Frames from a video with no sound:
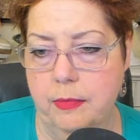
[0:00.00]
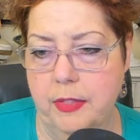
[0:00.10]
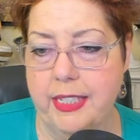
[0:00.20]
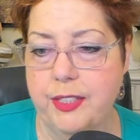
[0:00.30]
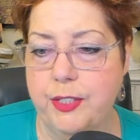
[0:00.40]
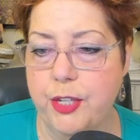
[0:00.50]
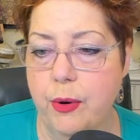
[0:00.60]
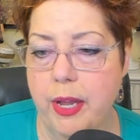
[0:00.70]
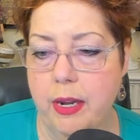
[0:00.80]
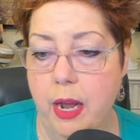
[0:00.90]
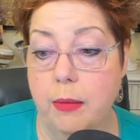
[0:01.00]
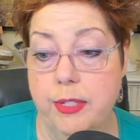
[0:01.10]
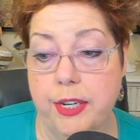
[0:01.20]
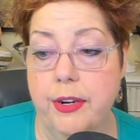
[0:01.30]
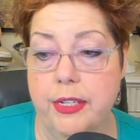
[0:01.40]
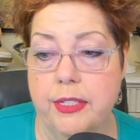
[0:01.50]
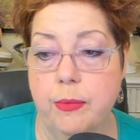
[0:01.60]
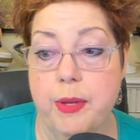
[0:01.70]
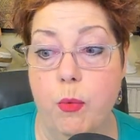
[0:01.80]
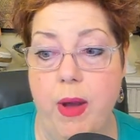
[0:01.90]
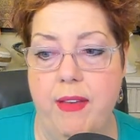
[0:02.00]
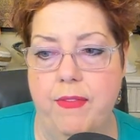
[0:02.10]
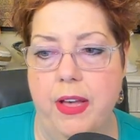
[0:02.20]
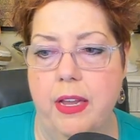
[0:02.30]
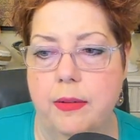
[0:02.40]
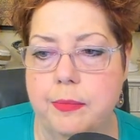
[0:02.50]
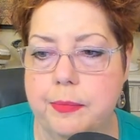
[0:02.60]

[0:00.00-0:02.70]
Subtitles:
Let's do it. I'm serious. It would be way fun.